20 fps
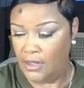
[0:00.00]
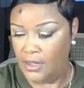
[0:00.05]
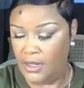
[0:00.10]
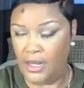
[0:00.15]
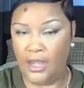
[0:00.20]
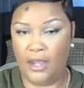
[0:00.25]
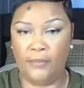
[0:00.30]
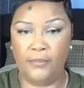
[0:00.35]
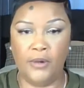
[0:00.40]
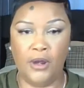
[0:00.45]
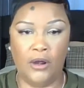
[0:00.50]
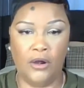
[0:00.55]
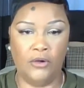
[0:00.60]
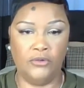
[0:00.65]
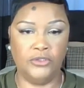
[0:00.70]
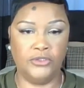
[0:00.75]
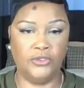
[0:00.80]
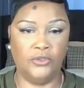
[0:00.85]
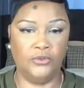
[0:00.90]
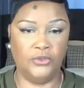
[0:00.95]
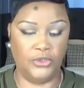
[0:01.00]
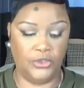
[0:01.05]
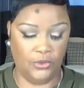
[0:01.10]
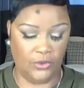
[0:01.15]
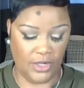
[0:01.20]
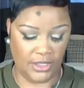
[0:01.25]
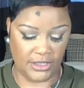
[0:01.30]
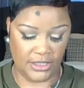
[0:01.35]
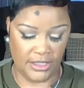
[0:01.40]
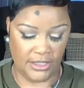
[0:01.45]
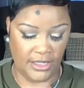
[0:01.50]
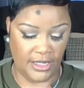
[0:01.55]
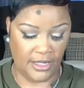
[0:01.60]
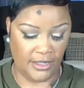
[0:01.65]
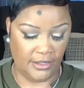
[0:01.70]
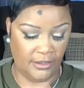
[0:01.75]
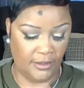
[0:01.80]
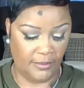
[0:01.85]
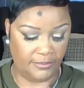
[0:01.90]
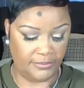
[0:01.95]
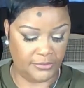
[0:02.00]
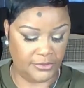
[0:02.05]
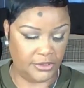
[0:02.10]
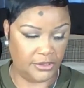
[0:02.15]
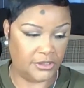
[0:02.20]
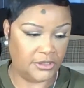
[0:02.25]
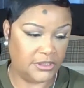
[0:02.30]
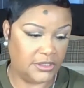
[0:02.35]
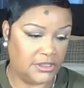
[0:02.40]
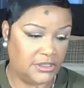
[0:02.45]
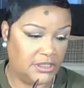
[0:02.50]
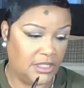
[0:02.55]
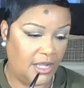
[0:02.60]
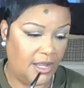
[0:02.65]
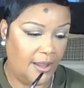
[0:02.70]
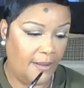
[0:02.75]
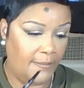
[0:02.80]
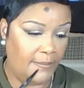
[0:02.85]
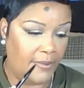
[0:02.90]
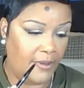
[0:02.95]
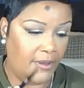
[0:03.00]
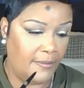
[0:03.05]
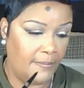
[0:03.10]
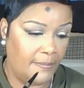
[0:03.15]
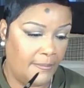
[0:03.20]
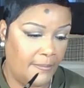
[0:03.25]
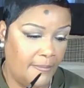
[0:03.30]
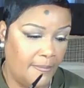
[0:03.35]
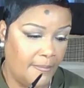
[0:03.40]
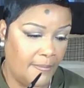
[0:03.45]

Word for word: Now, I'm going to also darken that up just a tad bit.